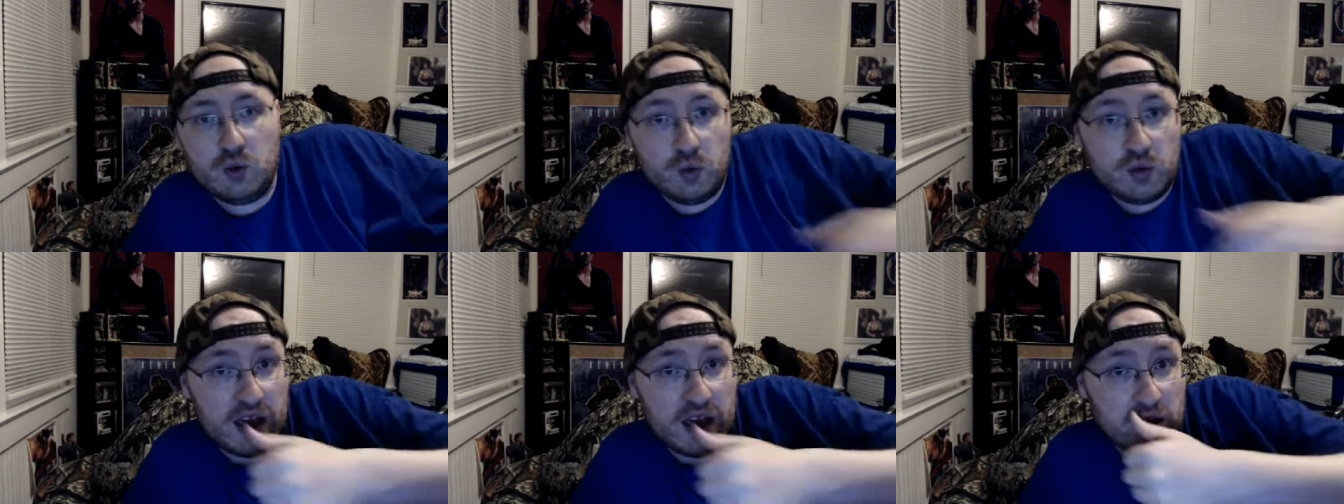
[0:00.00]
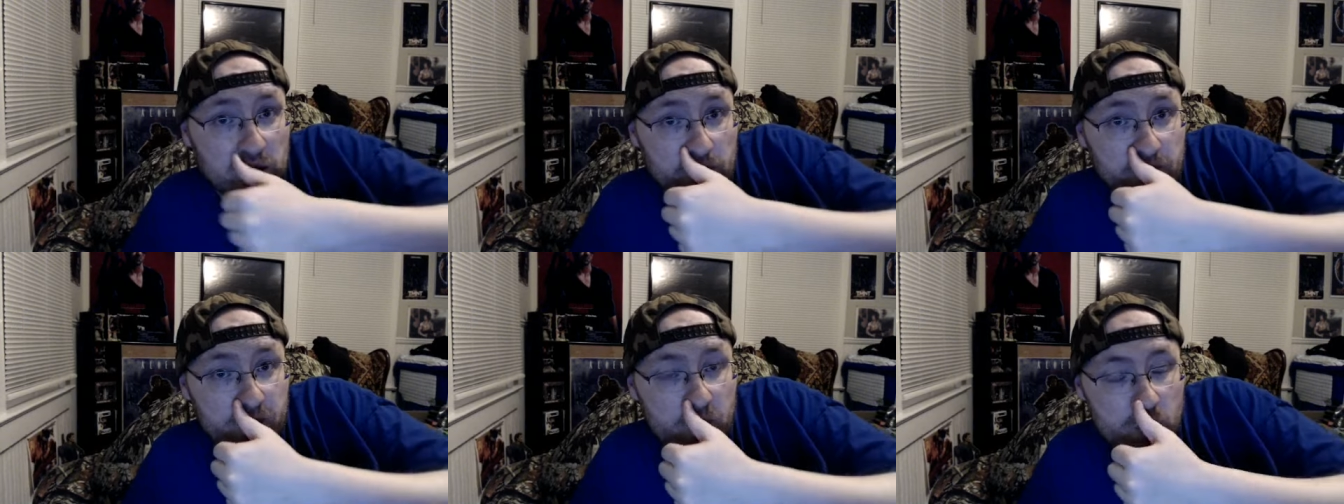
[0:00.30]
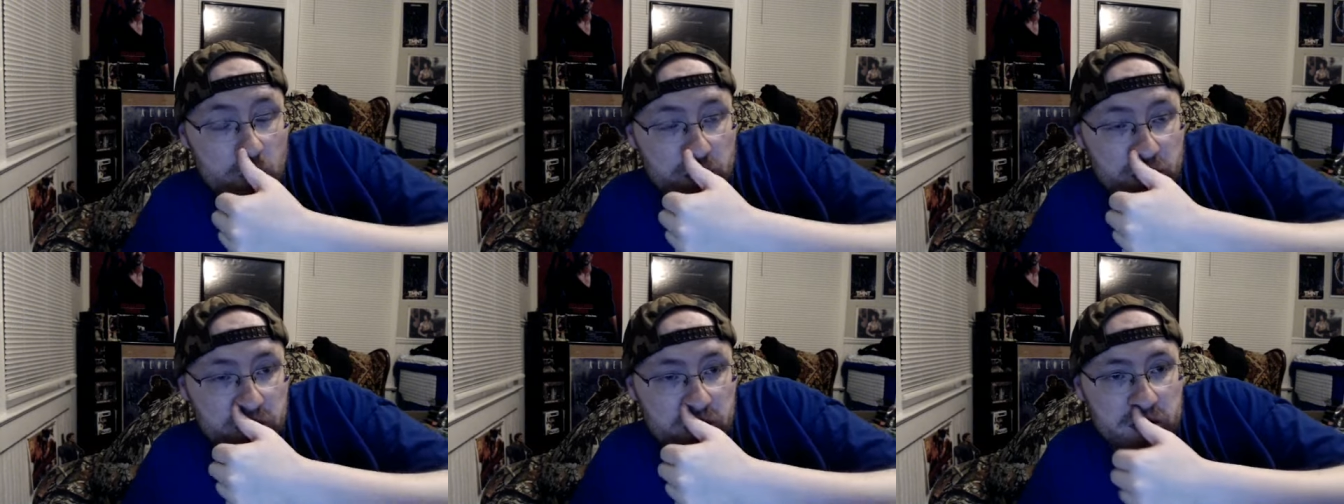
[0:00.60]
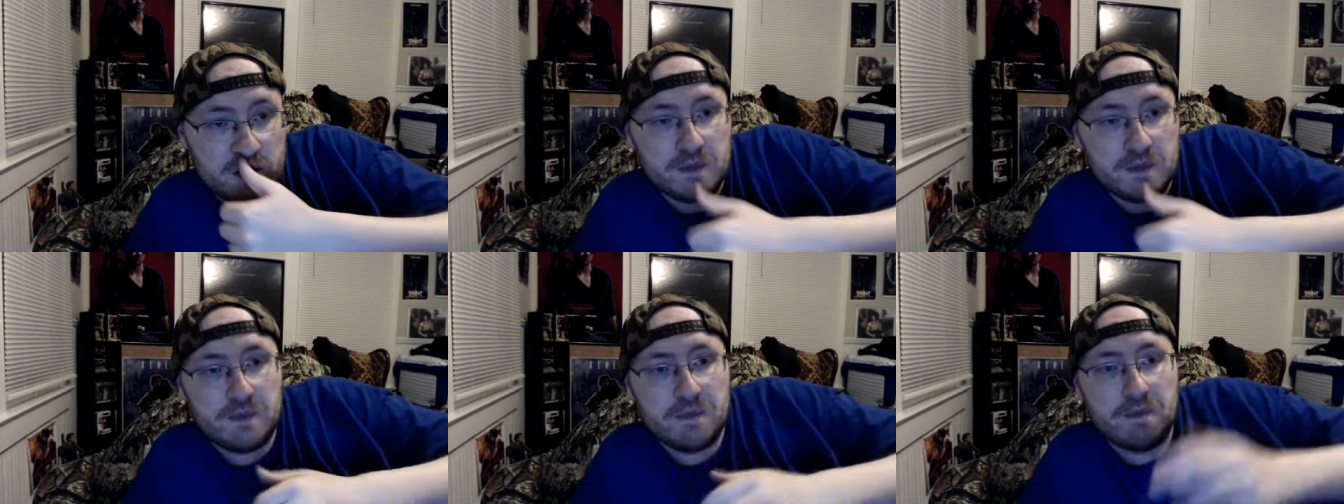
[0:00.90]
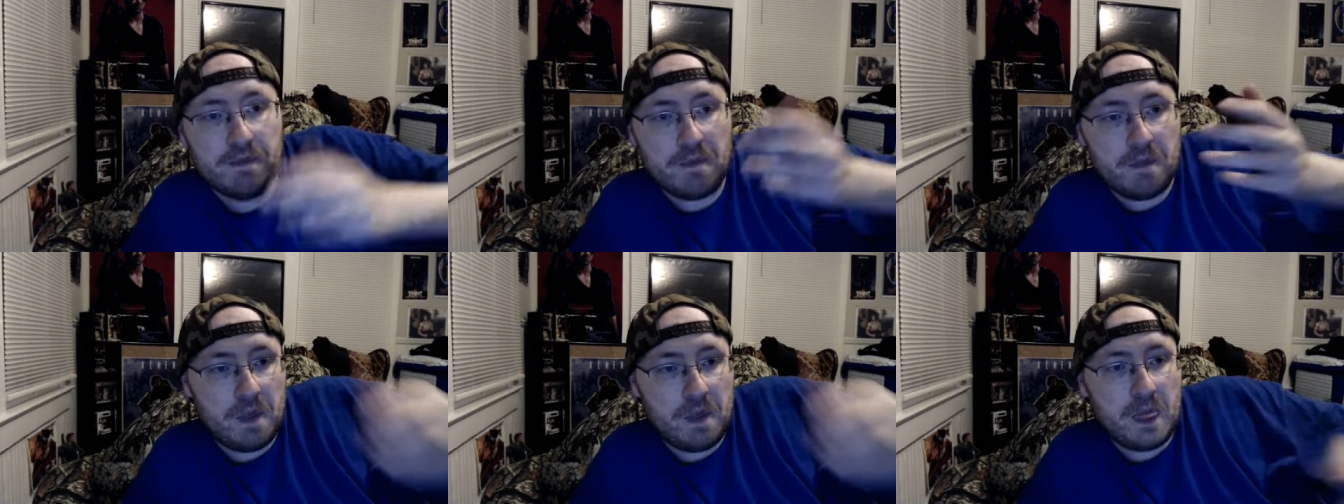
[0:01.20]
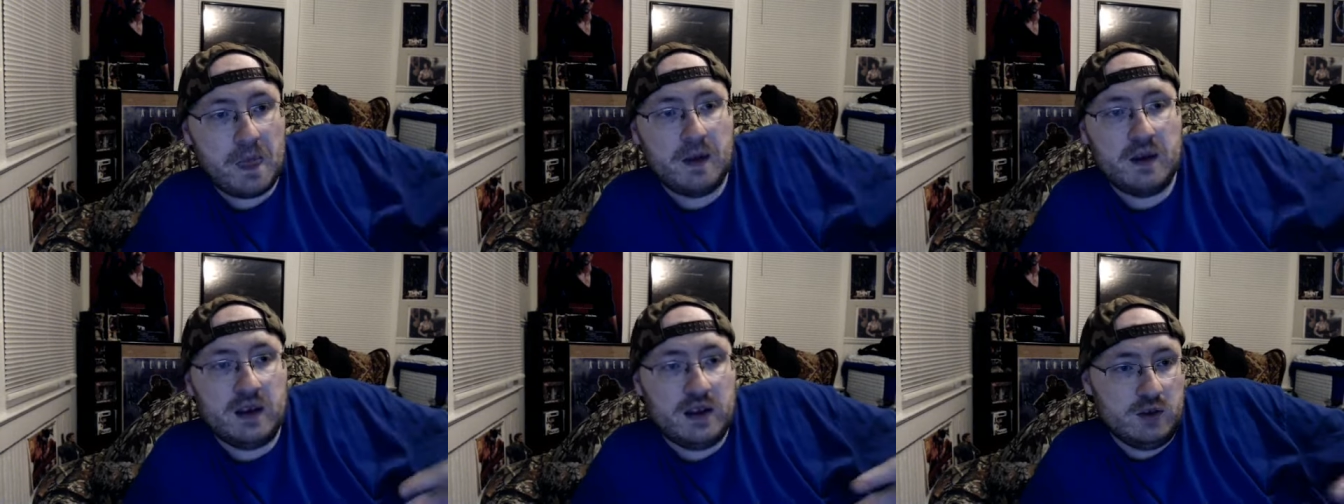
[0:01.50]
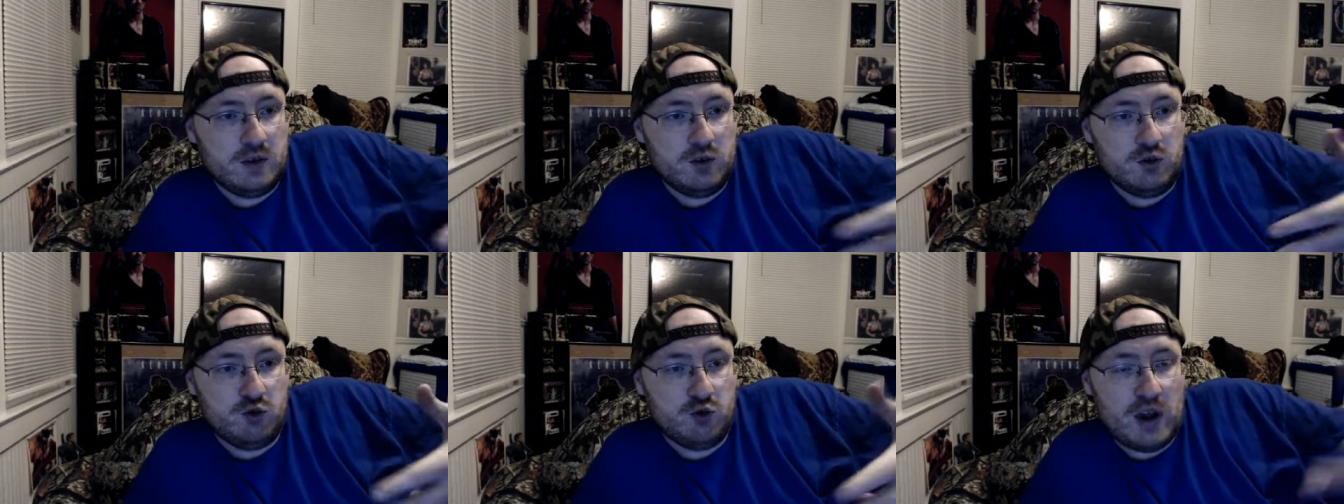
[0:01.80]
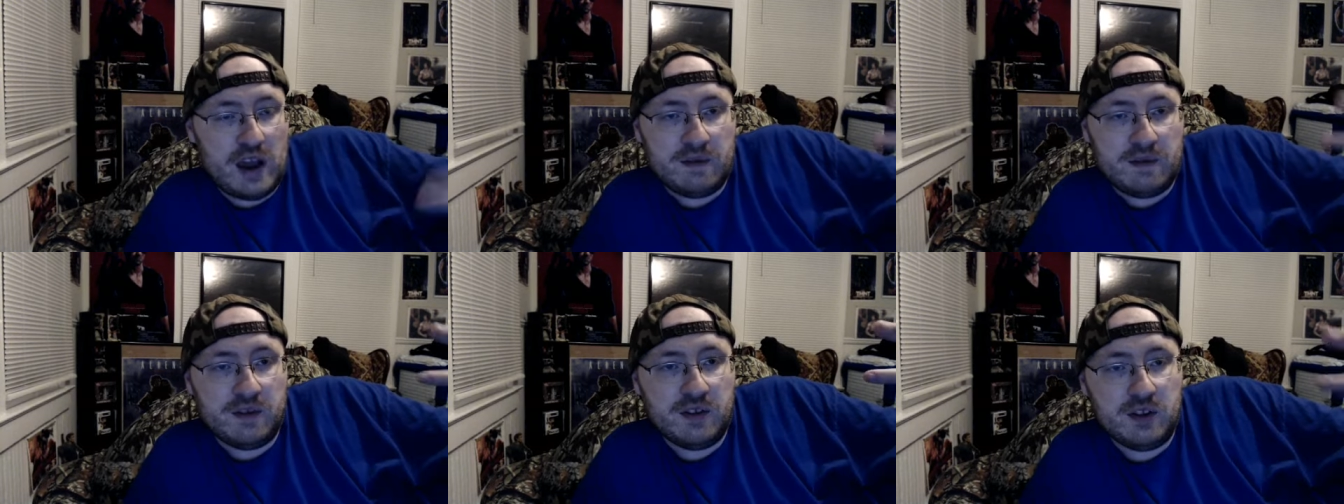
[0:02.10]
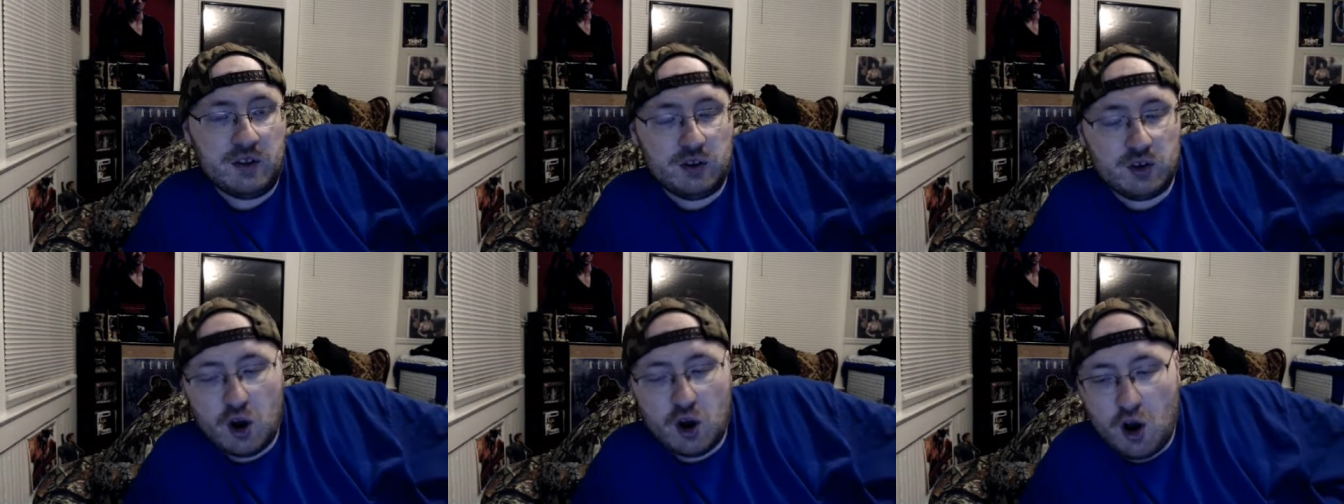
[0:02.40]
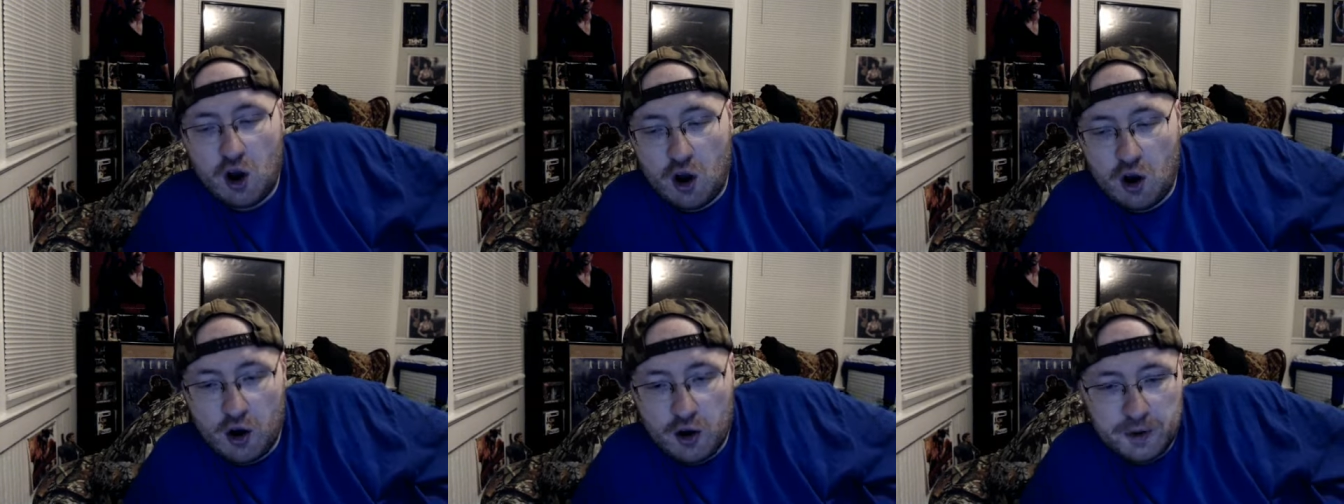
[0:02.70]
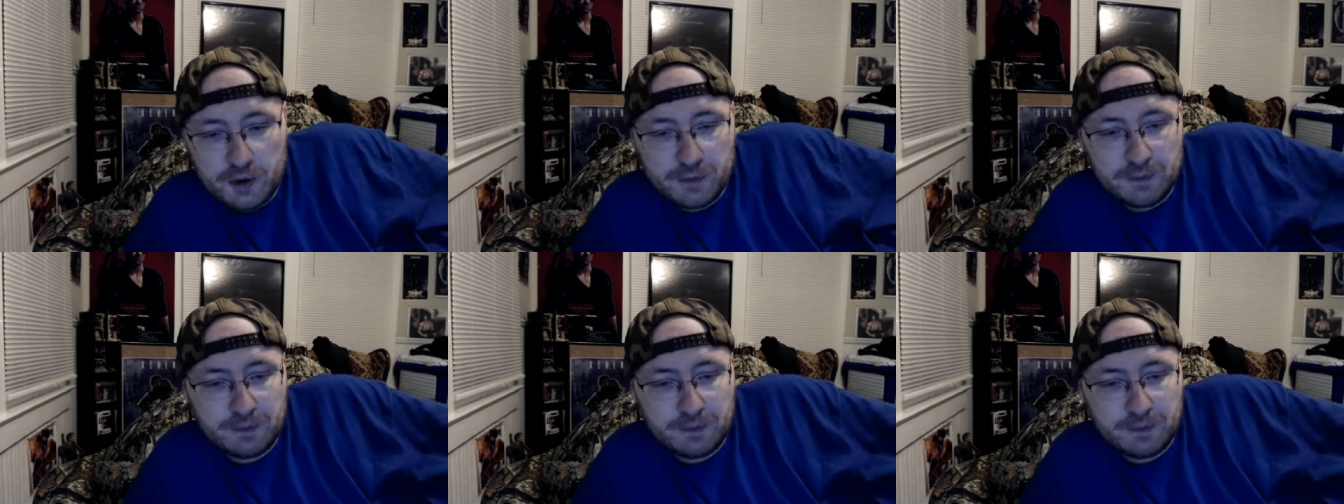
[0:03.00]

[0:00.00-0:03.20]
California, driving this car.